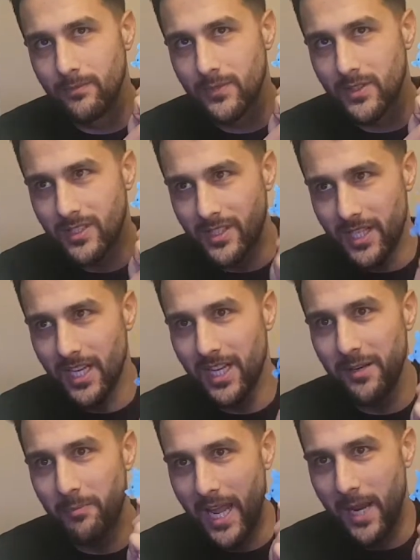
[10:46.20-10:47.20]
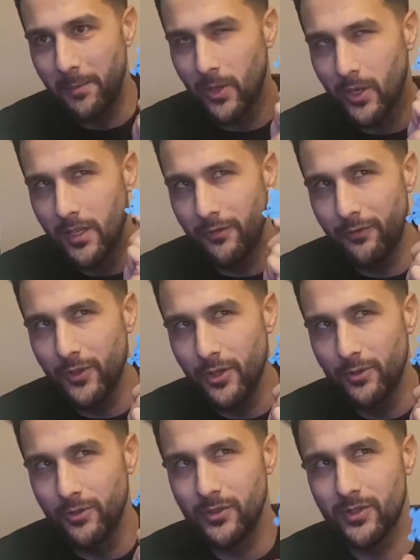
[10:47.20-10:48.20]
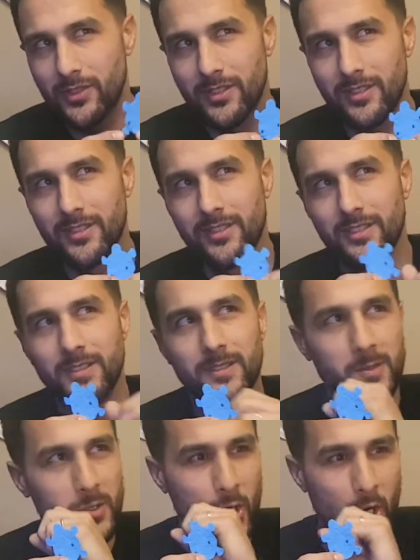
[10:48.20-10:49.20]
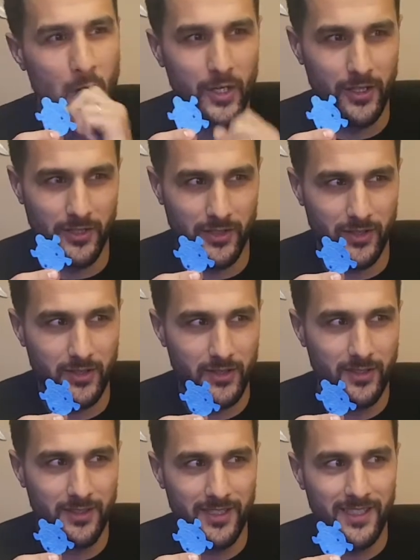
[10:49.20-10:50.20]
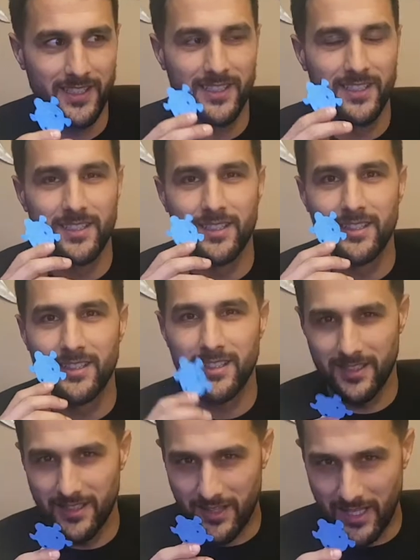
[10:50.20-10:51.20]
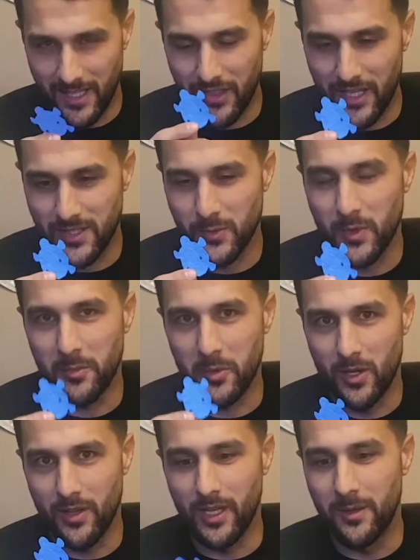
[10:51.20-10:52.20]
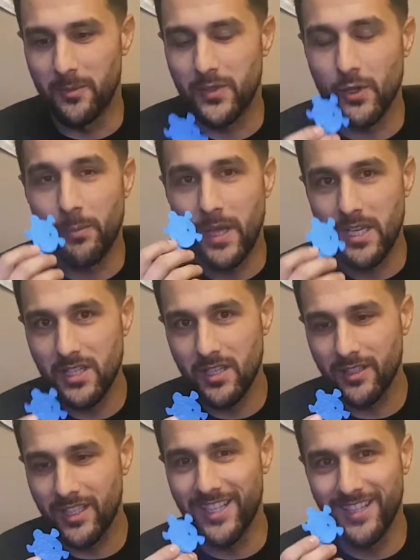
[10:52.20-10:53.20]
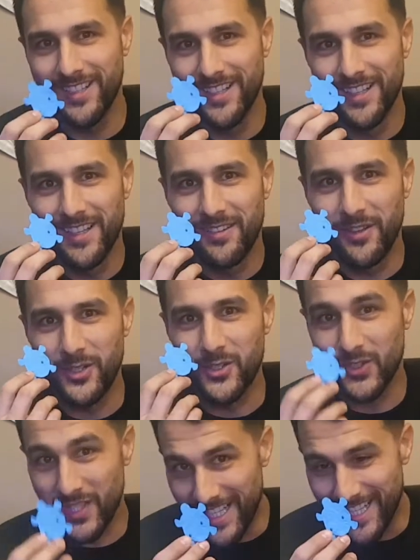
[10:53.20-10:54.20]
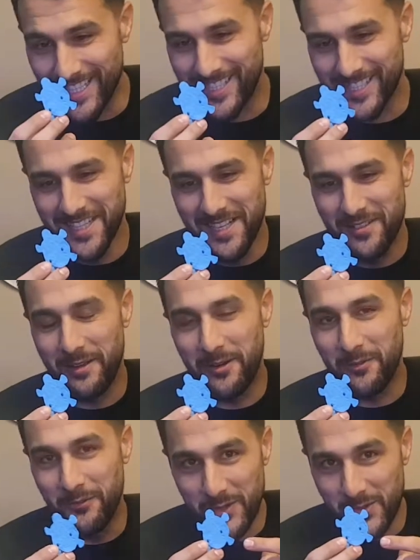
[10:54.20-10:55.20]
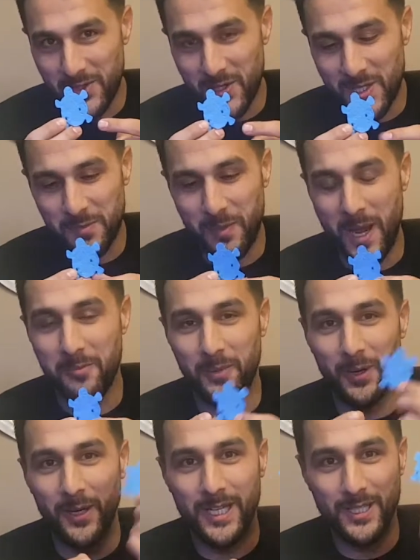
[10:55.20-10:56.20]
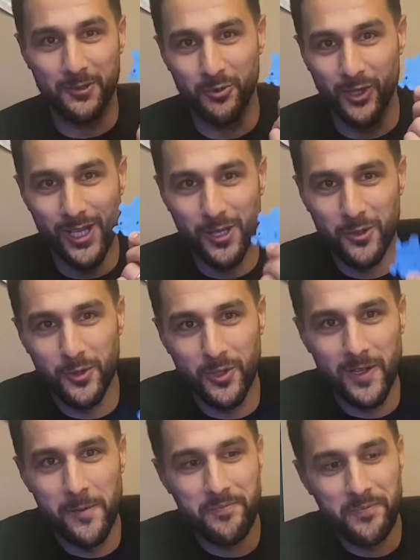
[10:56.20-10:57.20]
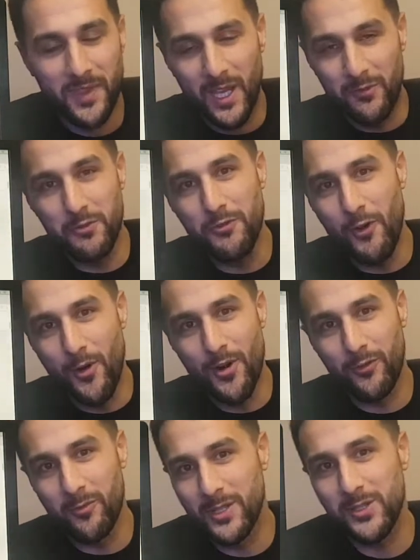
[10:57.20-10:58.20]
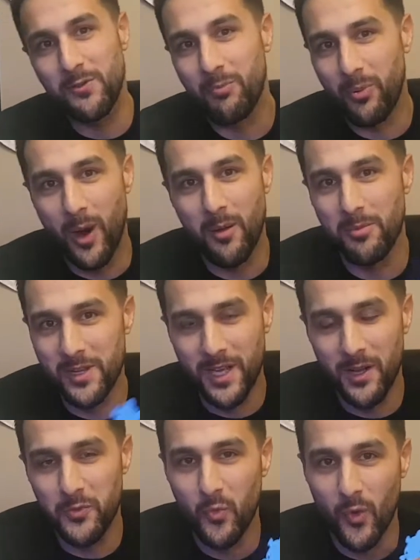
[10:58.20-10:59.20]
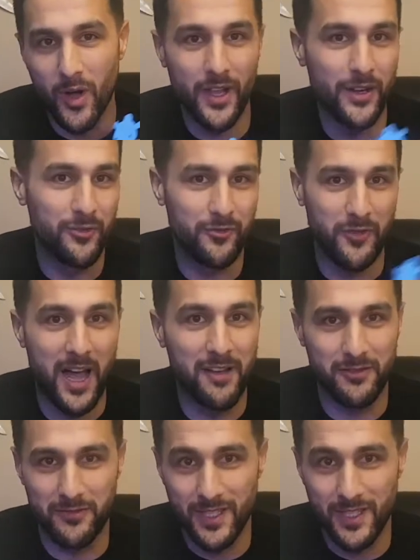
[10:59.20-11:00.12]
seed paper infused turtles. That, that's what I'm calling them. So basically, there's seeds that are infused in this paper. It's really cool. If you've ordered from us, you've probably gotten one or five of